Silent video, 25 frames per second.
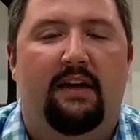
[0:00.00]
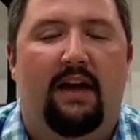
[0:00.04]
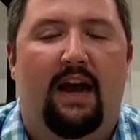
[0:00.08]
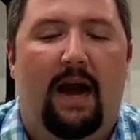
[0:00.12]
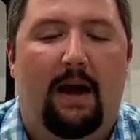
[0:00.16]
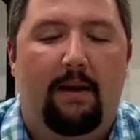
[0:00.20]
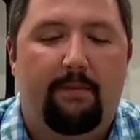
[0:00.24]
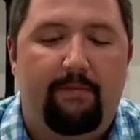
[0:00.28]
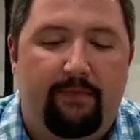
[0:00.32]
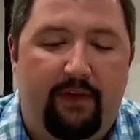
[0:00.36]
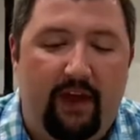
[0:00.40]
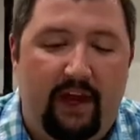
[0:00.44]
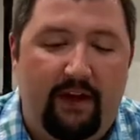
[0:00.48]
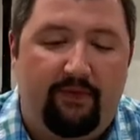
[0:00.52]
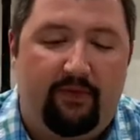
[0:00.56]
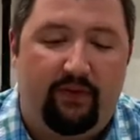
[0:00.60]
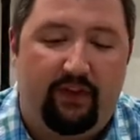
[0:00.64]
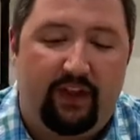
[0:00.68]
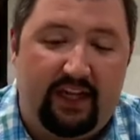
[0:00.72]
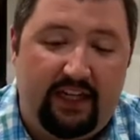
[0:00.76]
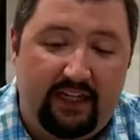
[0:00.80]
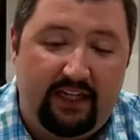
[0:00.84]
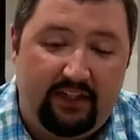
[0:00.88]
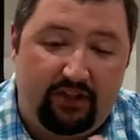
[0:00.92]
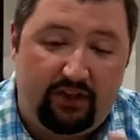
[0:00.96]
I'm thankful
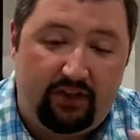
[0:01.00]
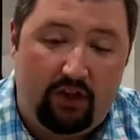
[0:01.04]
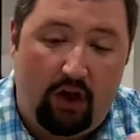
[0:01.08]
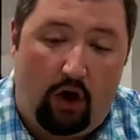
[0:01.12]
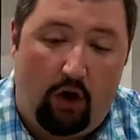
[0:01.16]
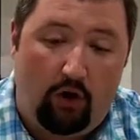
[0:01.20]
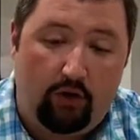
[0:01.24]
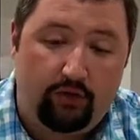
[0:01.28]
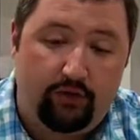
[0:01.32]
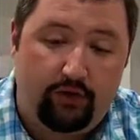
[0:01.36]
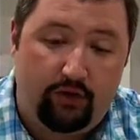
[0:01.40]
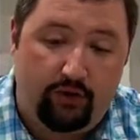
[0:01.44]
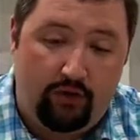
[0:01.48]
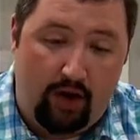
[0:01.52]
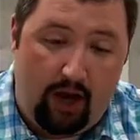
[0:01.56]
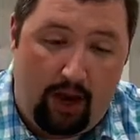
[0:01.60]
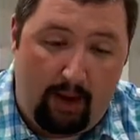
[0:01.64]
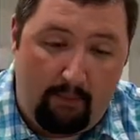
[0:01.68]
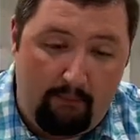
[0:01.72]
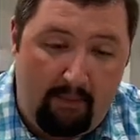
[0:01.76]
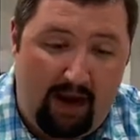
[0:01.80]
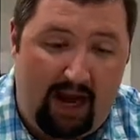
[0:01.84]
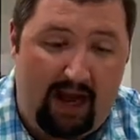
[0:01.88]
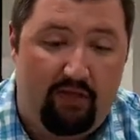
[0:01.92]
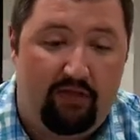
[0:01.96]
that his thoughts are
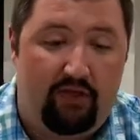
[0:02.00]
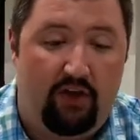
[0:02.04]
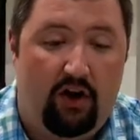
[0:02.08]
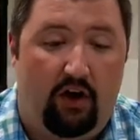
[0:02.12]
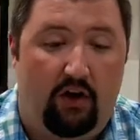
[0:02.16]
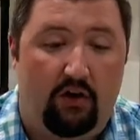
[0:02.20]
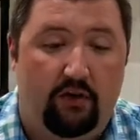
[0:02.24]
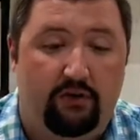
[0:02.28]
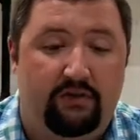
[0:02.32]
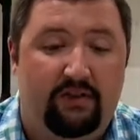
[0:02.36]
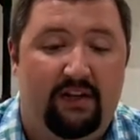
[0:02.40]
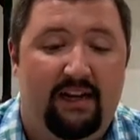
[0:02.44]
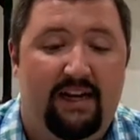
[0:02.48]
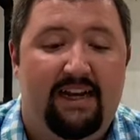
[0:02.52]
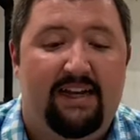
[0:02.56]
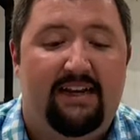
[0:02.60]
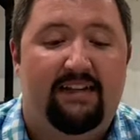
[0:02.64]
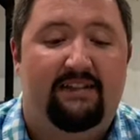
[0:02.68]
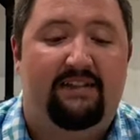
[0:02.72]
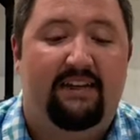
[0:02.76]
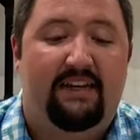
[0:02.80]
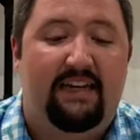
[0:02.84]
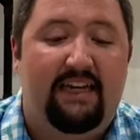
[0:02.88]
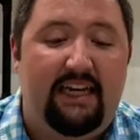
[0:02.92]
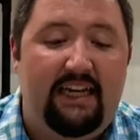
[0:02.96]
not my thoughts.
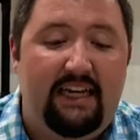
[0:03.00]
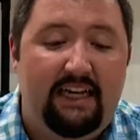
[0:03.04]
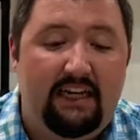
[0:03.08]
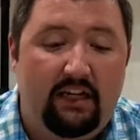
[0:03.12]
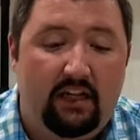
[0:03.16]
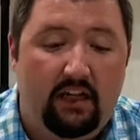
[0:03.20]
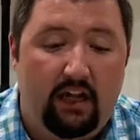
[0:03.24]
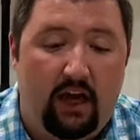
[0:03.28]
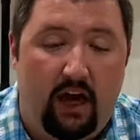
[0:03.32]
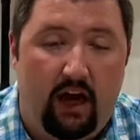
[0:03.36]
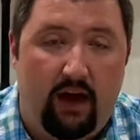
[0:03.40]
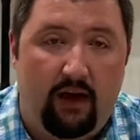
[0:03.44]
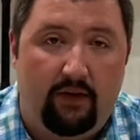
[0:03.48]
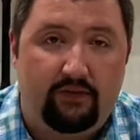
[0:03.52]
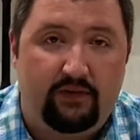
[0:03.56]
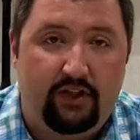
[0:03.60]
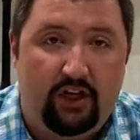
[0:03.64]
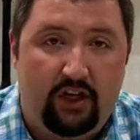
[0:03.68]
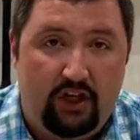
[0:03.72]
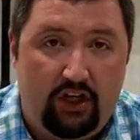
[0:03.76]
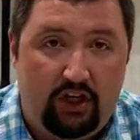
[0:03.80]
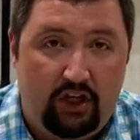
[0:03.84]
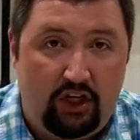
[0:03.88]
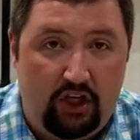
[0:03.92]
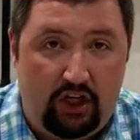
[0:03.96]
See, he loves
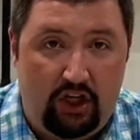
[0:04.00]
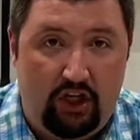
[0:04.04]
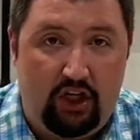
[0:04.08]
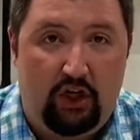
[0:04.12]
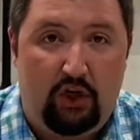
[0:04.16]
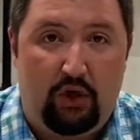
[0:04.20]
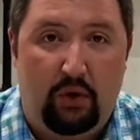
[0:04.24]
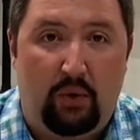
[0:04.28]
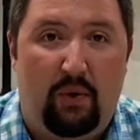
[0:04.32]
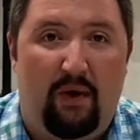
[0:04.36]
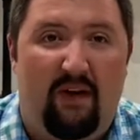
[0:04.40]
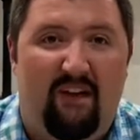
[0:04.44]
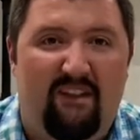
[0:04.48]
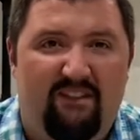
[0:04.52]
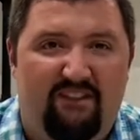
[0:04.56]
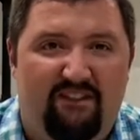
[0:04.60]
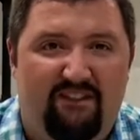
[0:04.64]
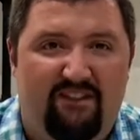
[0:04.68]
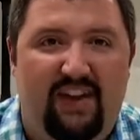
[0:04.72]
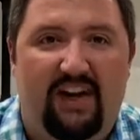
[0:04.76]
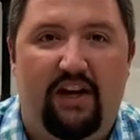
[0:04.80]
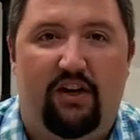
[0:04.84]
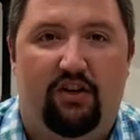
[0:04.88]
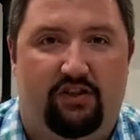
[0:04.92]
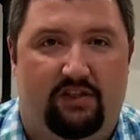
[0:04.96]
you
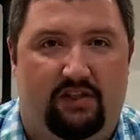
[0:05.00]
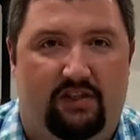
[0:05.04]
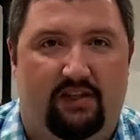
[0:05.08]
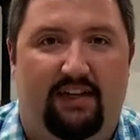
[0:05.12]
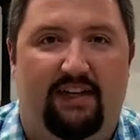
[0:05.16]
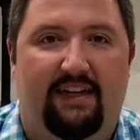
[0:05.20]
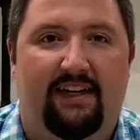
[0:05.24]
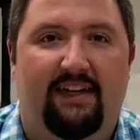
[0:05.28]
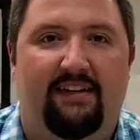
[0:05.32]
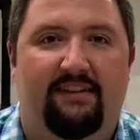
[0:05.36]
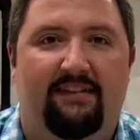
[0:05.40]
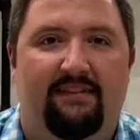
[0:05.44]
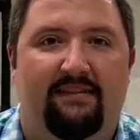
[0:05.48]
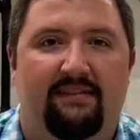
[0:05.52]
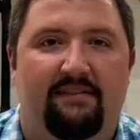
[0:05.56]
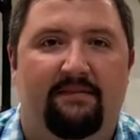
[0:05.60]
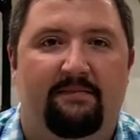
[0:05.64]
fiercely.